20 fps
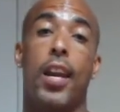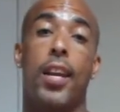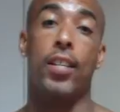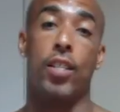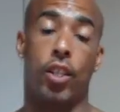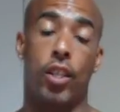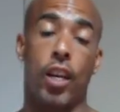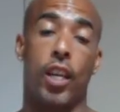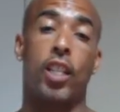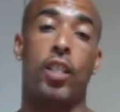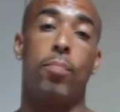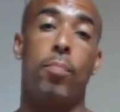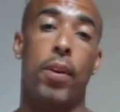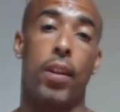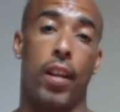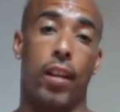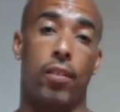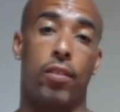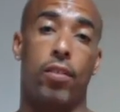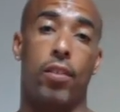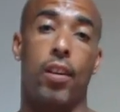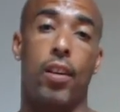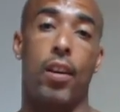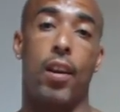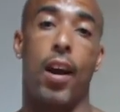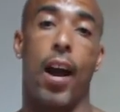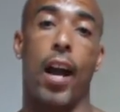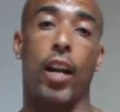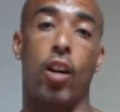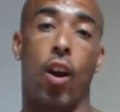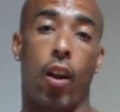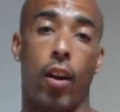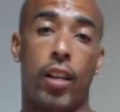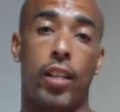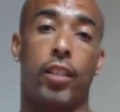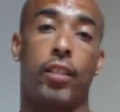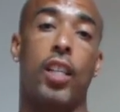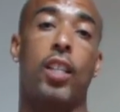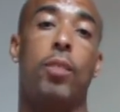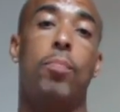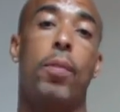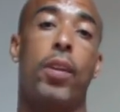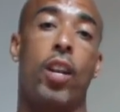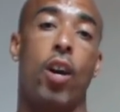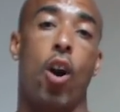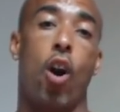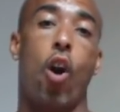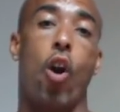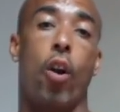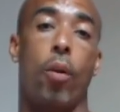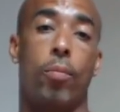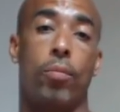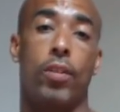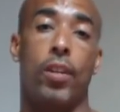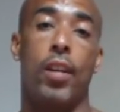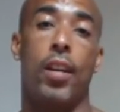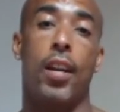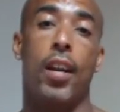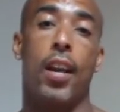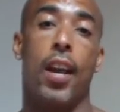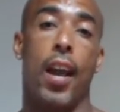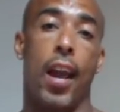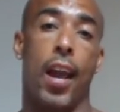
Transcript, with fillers: in six minutes. I call it six-minute arms.